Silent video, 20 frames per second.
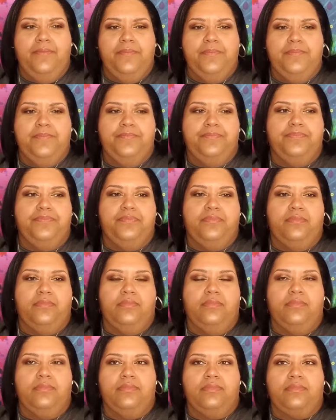
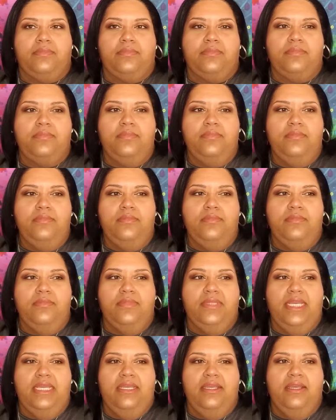
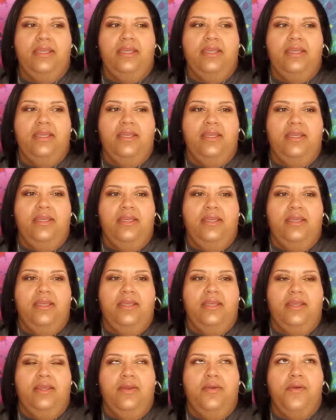
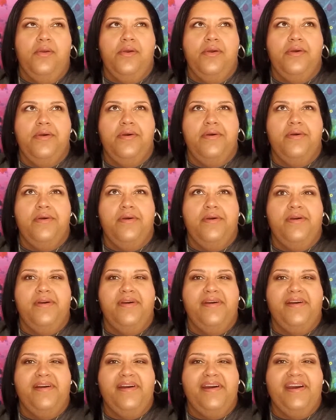
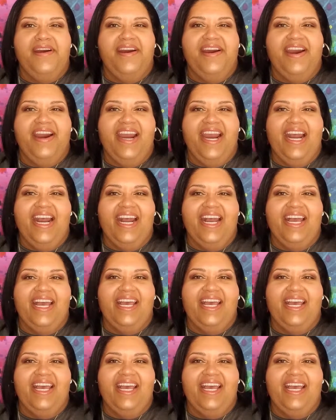(no one is talking)